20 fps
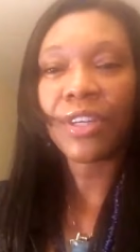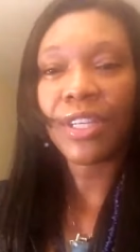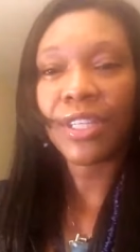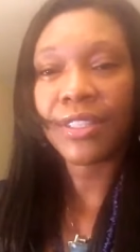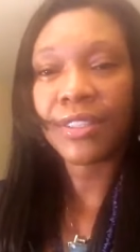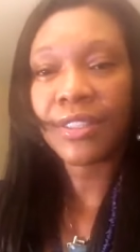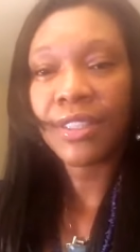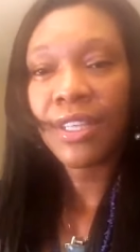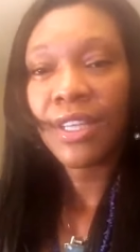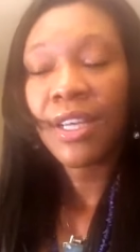it
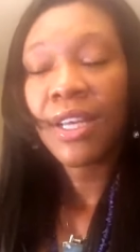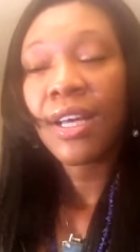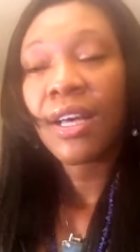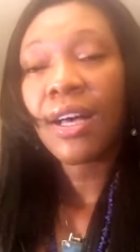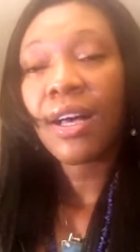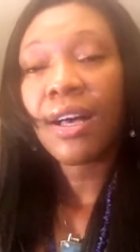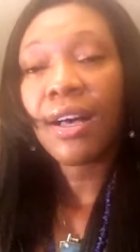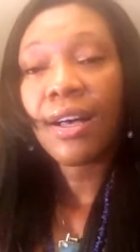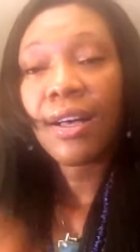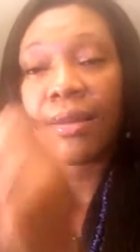is
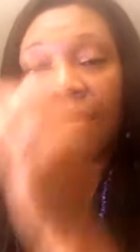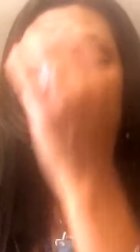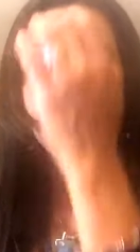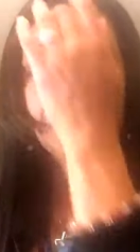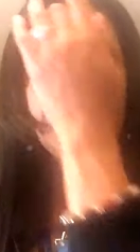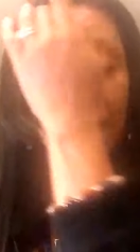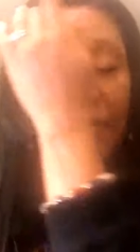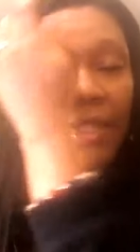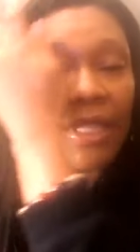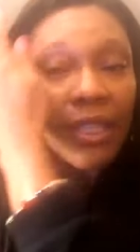um,
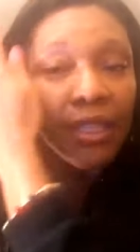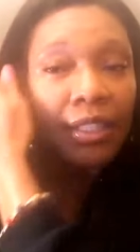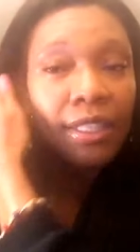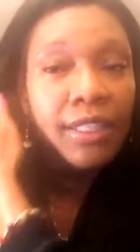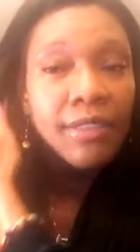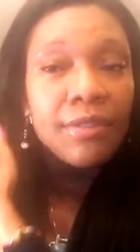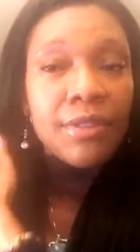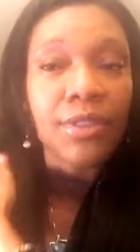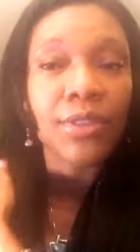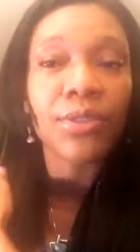it
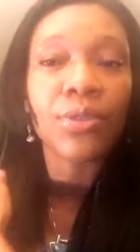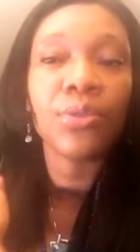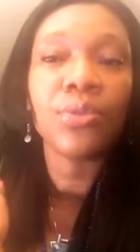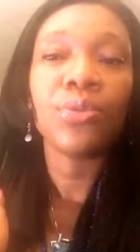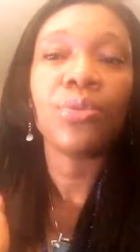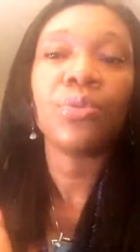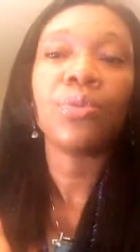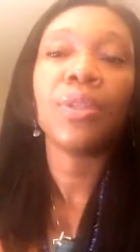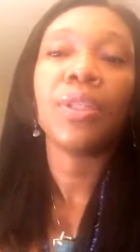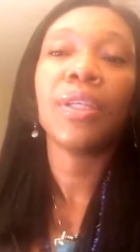leaves
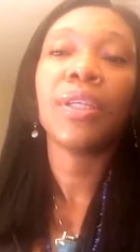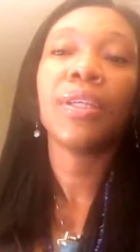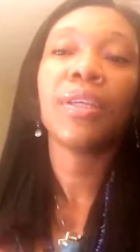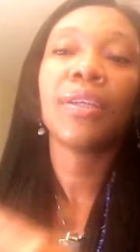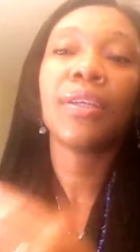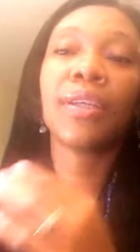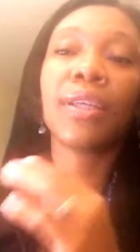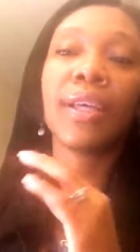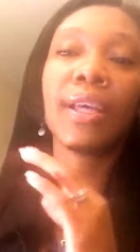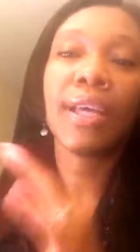you
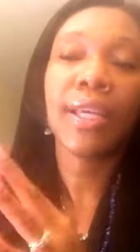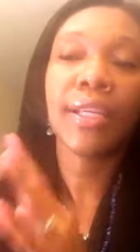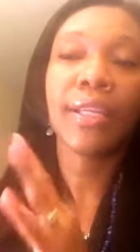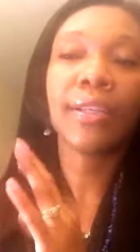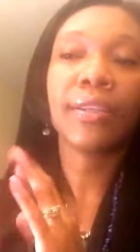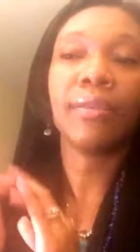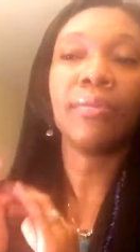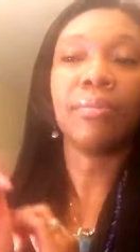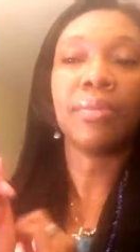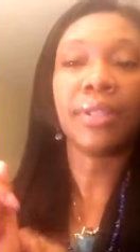
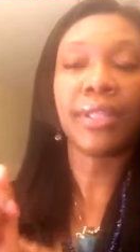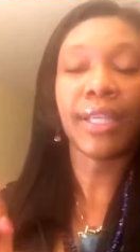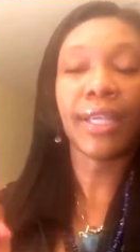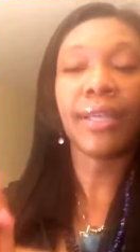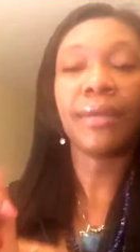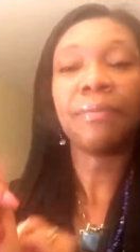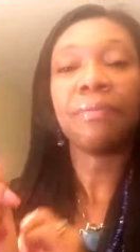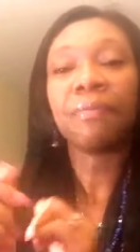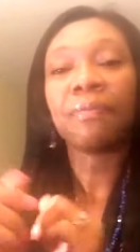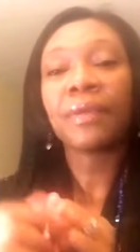
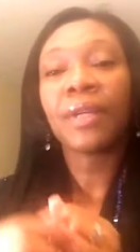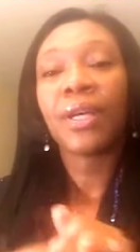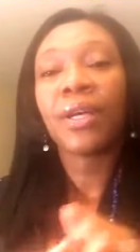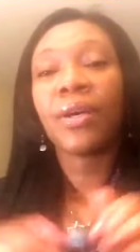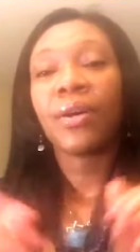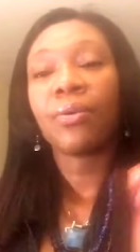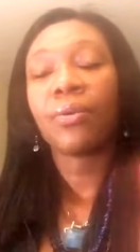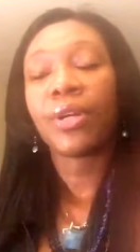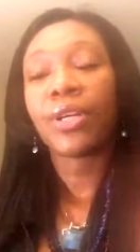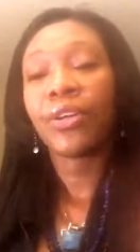incomplete
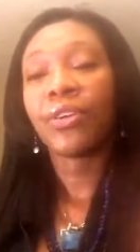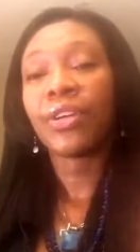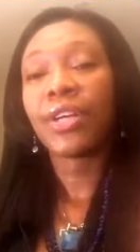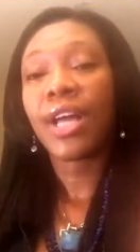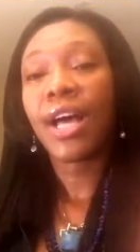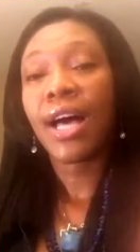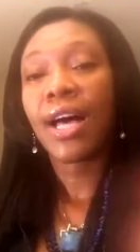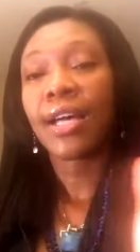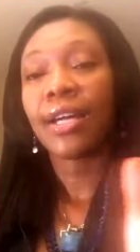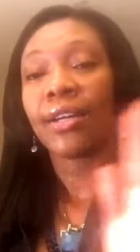where you're
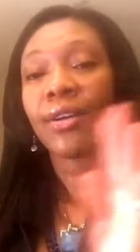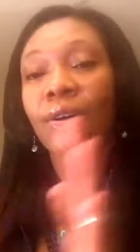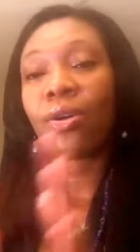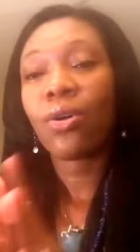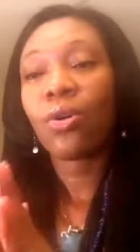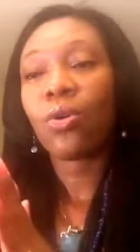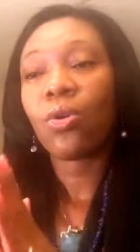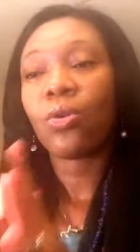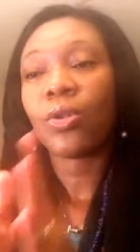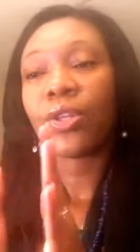not
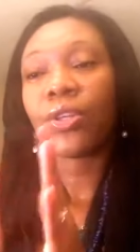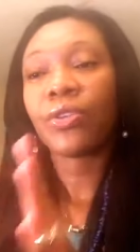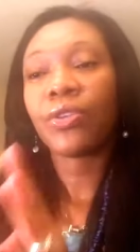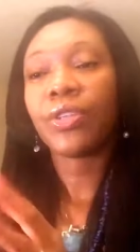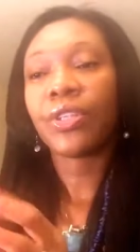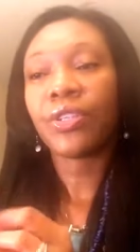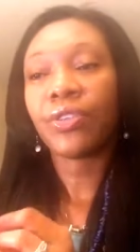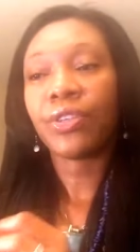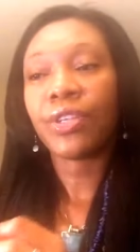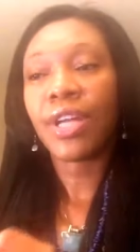whole you're
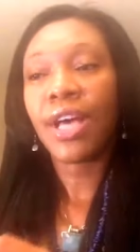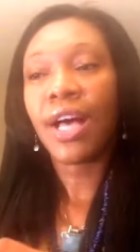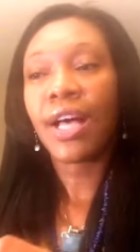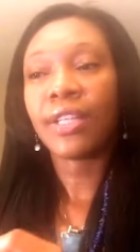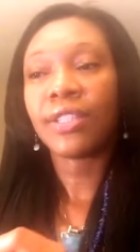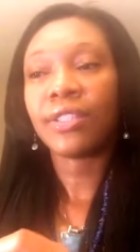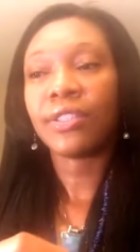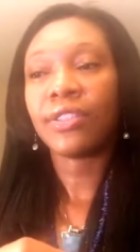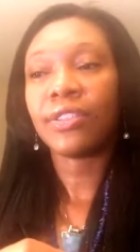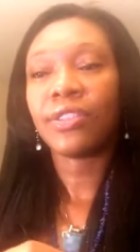you're
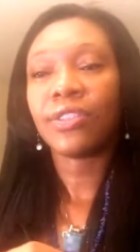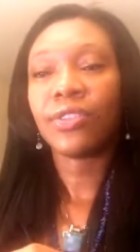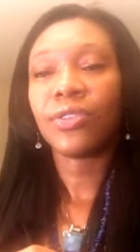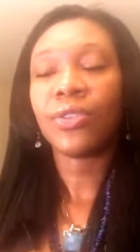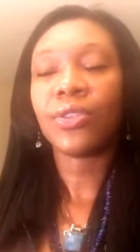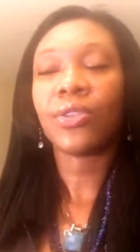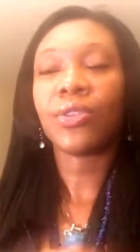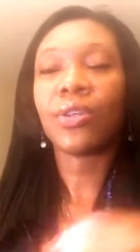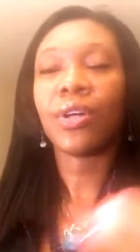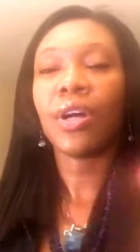not to
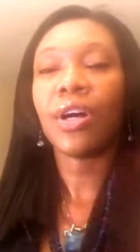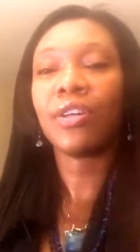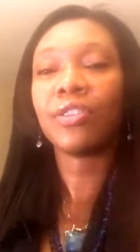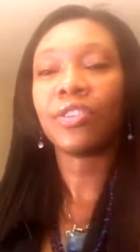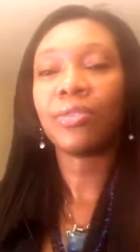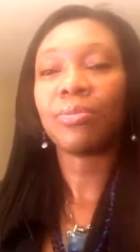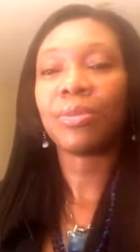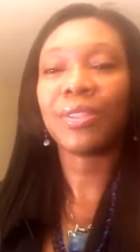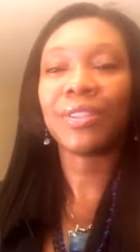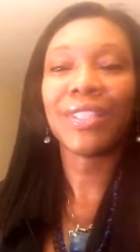your
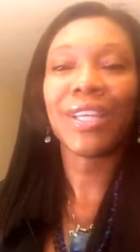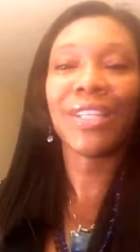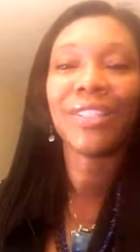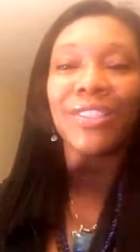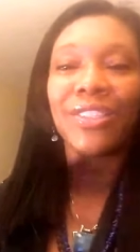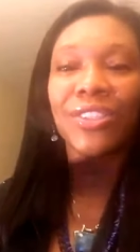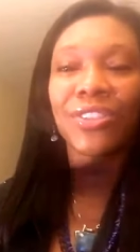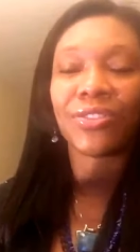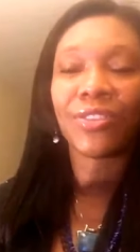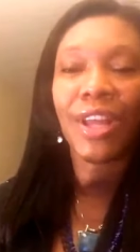
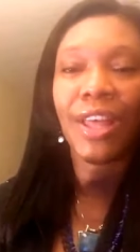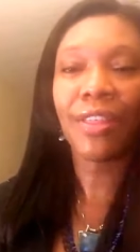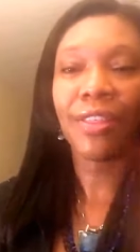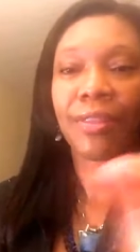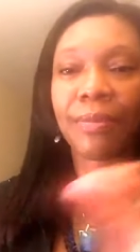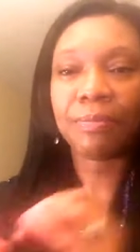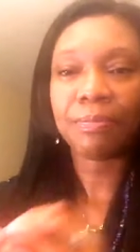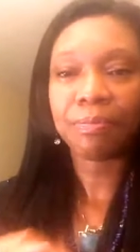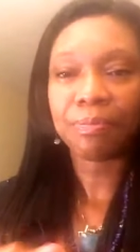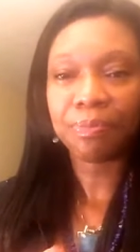100%
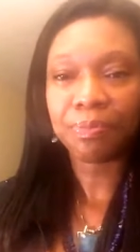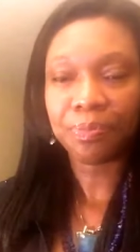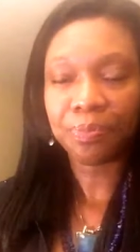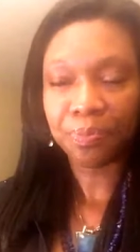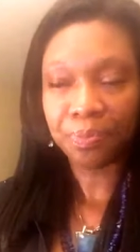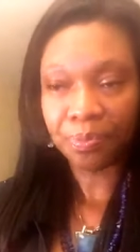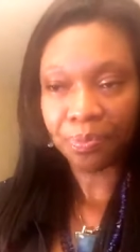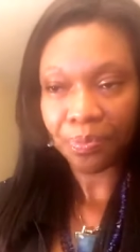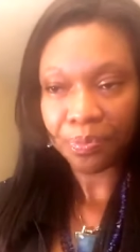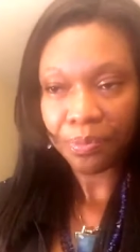strength
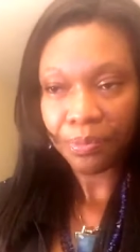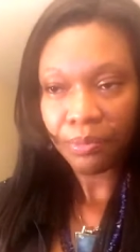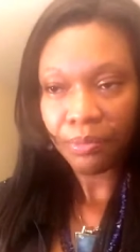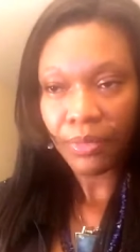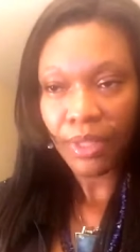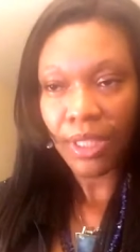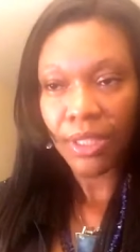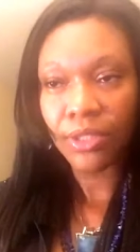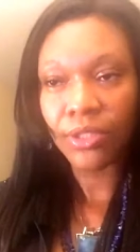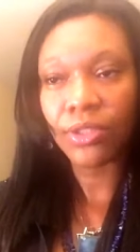
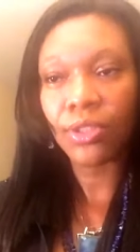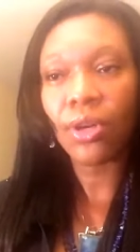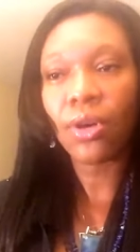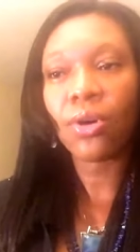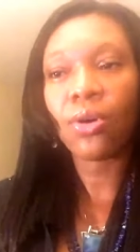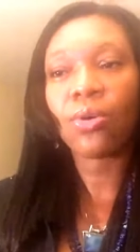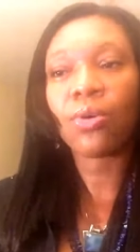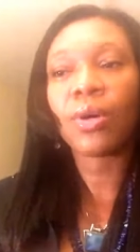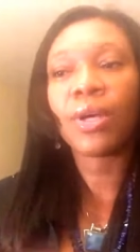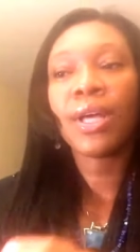
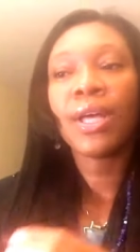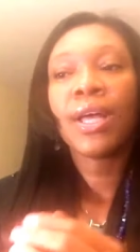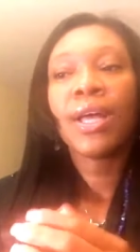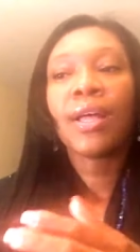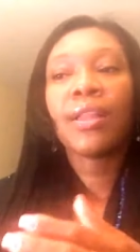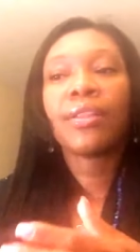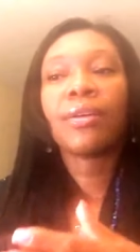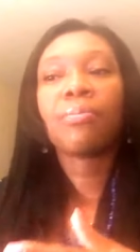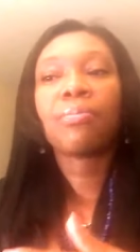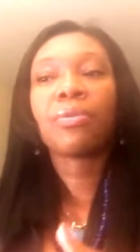so
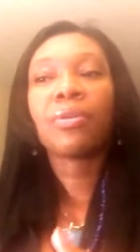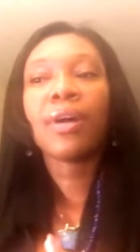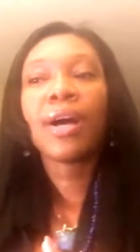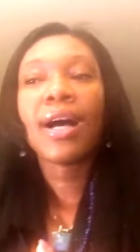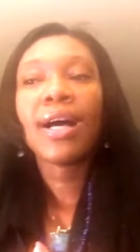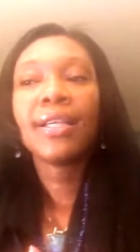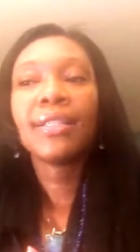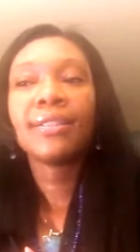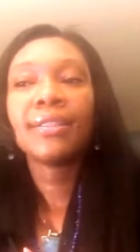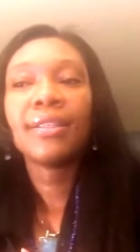the
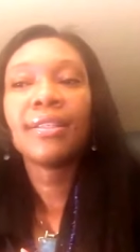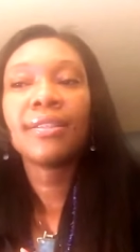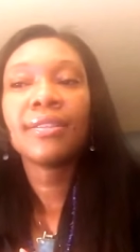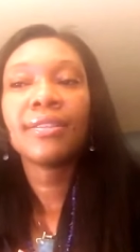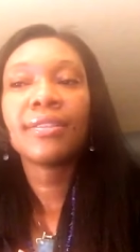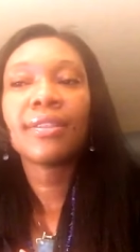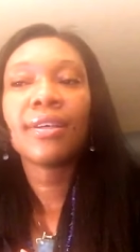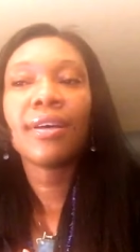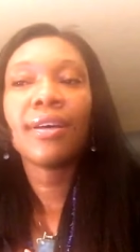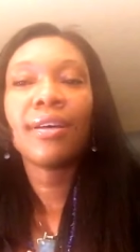
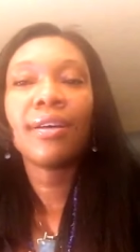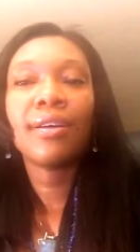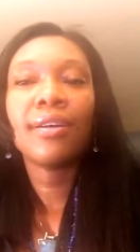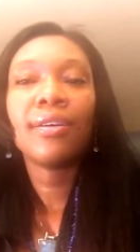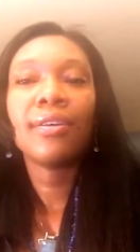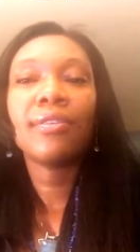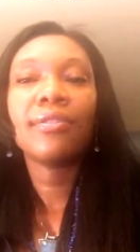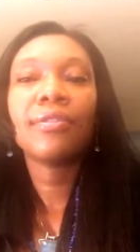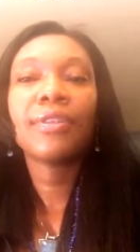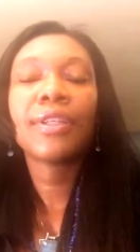process
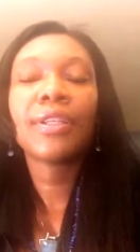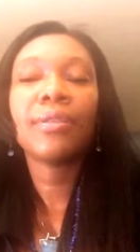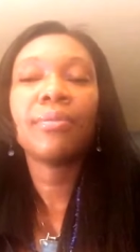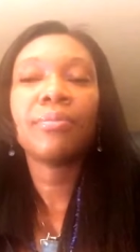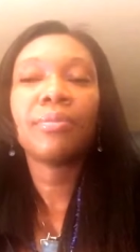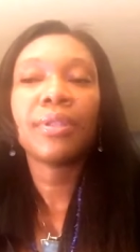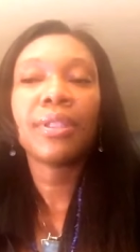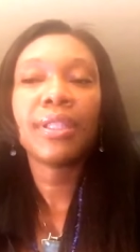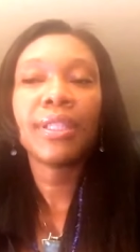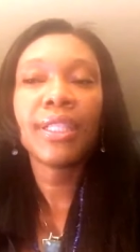of
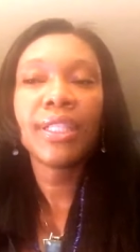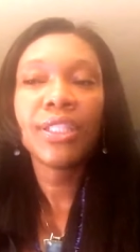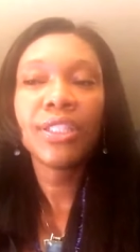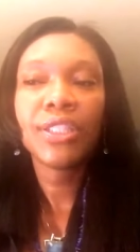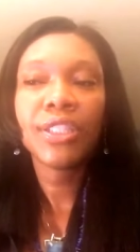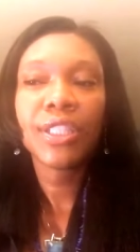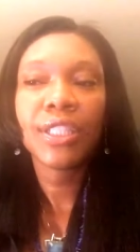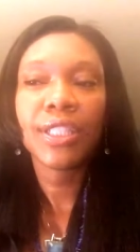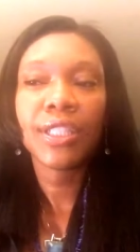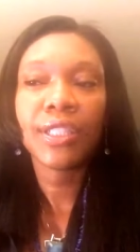
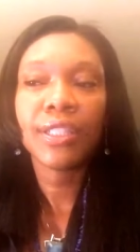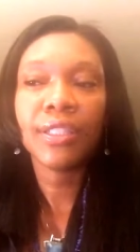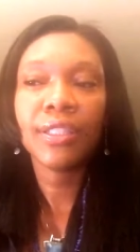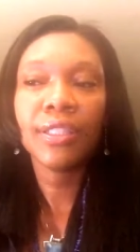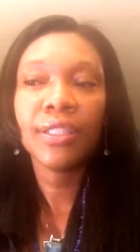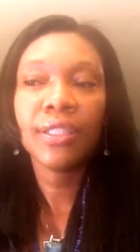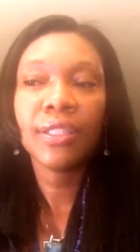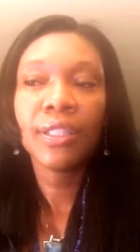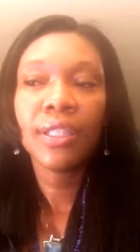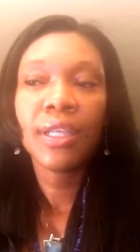
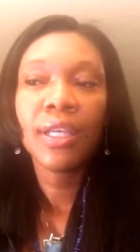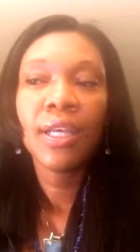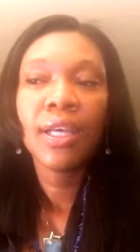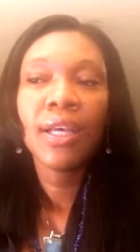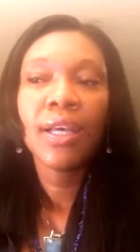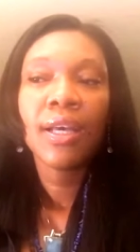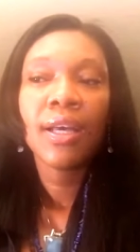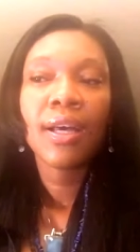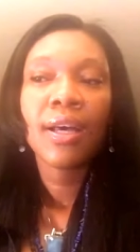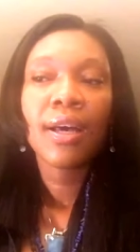completion
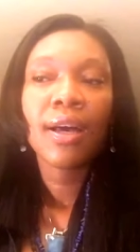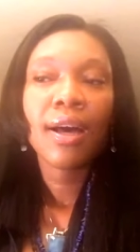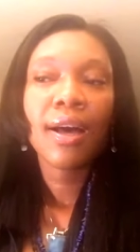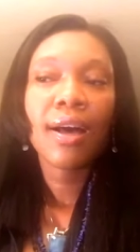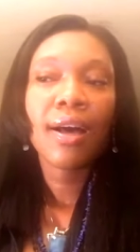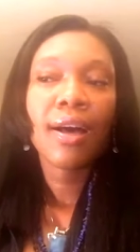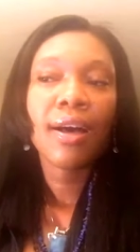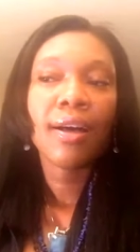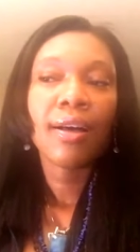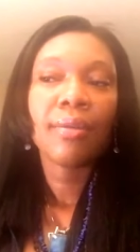
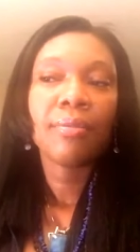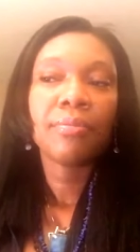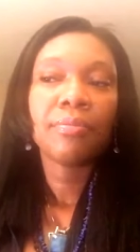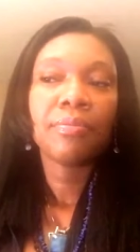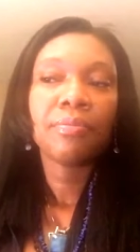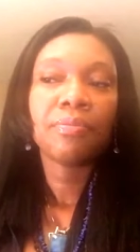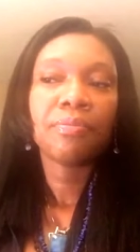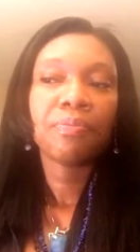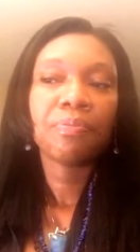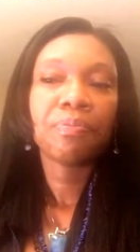um,